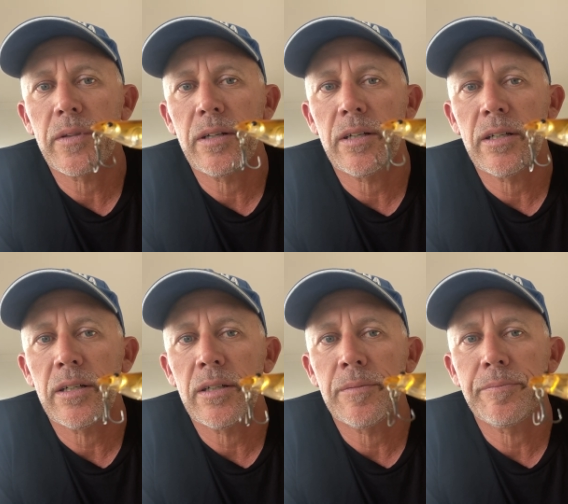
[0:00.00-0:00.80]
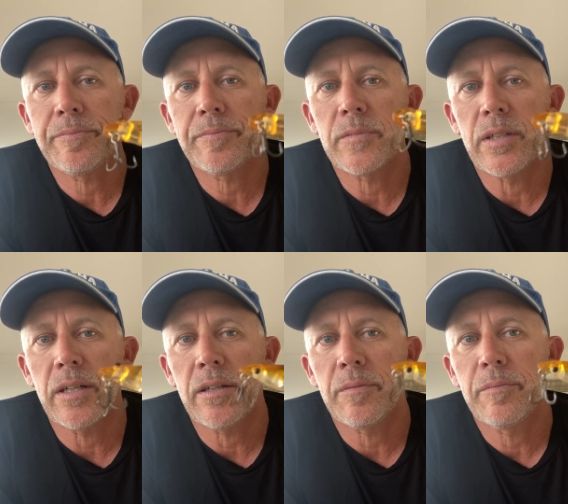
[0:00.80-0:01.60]

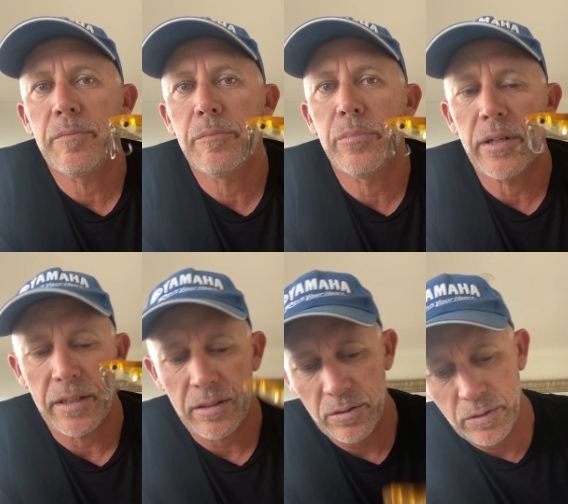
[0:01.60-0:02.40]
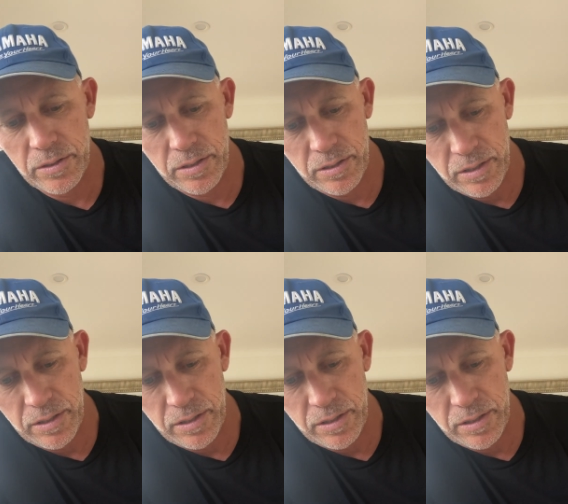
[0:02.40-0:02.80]
Yeah, brilliant lures.